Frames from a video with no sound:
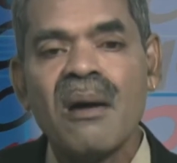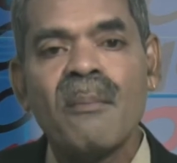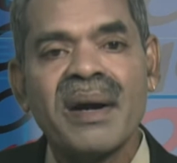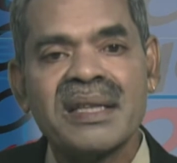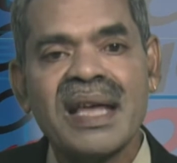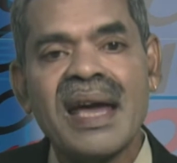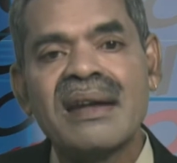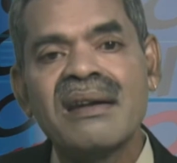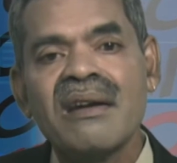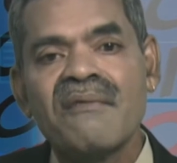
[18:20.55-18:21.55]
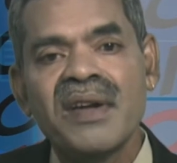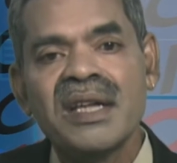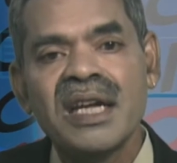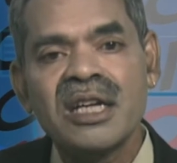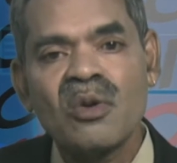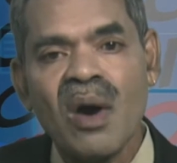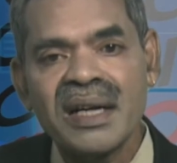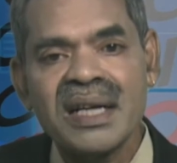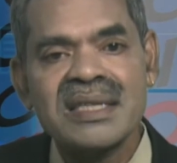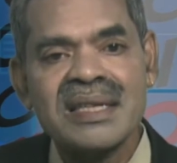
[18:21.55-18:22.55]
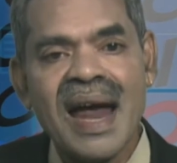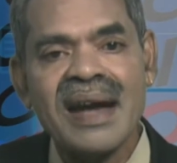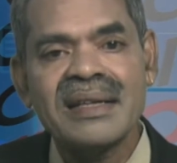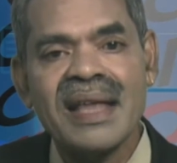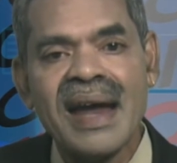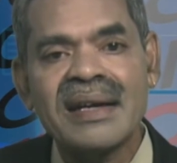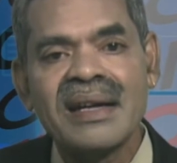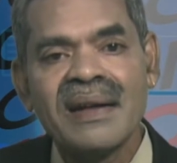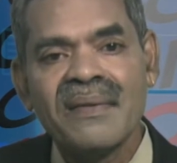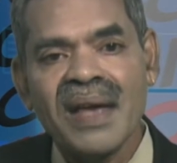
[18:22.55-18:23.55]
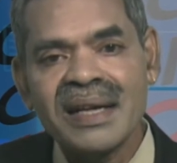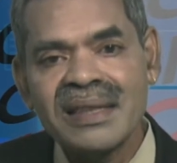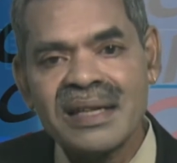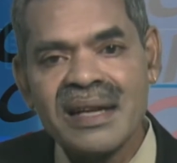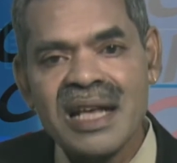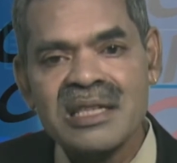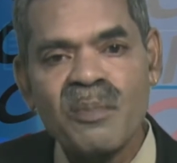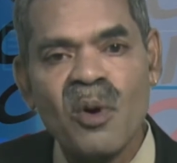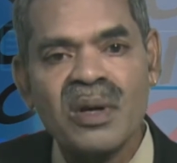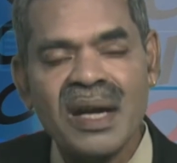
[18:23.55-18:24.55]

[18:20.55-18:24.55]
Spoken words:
But then we need to understand that at the transport